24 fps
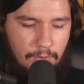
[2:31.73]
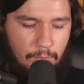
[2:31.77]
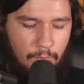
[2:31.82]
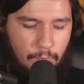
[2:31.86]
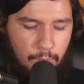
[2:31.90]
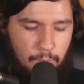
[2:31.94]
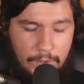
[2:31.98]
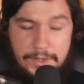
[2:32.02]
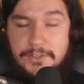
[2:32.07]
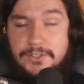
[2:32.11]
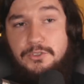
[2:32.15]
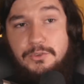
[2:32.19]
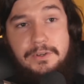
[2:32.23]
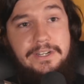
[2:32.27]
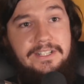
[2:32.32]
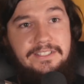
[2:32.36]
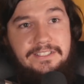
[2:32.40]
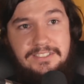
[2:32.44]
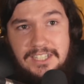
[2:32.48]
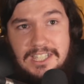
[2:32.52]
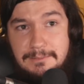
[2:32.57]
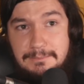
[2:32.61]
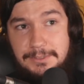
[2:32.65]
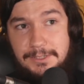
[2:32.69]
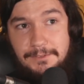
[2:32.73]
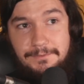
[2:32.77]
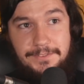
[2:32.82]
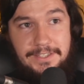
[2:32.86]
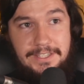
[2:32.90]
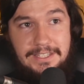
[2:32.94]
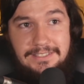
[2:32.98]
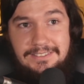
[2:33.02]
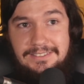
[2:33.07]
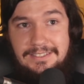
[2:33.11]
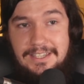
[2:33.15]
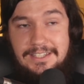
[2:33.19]
One great example of
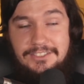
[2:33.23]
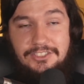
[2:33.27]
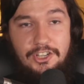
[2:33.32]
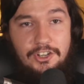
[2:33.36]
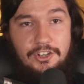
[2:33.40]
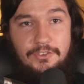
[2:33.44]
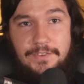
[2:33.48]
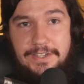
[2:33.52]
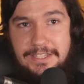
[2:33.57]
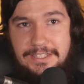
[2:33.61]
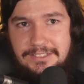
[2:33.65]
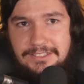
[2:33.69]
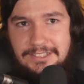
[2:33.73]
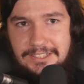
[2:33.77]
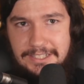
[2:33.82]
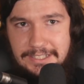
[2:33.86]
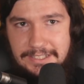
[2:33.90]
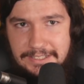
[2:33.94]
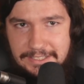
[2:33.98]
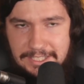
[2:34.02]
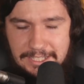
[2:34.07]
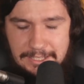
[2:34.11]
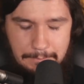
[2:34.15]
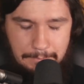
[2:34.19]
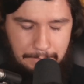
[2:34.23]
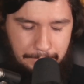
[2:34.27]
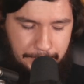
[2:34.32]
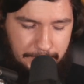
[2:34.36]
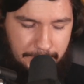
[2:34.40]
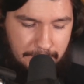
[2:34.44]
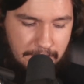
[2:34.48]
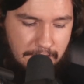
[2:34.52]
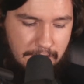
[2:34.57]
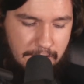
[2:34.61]
this is obviously GIMP.